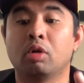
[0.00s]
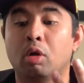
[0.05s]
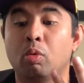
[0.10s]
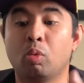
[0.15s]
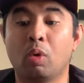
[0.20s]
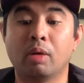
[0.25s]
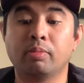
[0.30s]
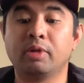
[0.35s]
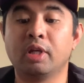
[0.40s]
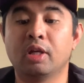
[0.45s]
a
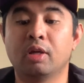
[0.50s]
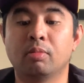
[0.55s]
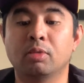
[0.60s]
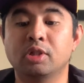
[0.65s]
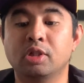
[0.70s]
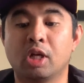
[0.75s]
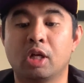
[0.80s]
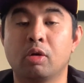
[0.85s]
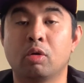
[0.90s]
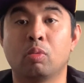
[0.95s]
webcam in
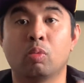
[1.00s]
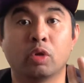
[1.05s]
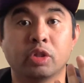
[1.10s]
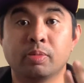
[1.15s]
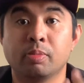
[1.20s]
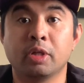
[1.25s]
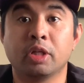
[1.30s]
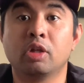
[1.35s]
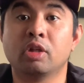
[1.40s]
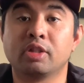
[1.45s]
general, was
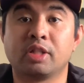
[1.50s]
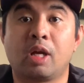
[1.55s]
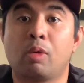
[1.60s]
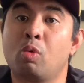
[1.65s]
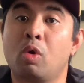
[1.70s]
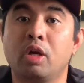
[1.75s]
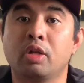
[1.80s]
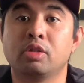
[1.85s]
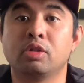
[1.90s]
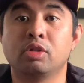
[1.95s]
because I
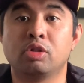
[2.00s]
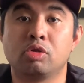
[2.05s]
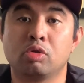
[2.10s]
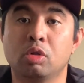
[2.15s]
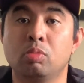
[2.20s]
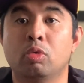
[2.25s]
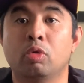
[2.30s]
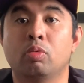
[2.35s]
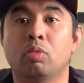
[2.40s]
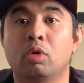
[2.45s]
wanted to
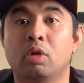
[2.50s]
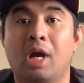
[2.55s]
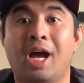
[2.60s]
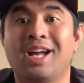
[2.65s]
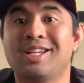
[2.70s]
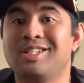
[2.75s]
stream with one. I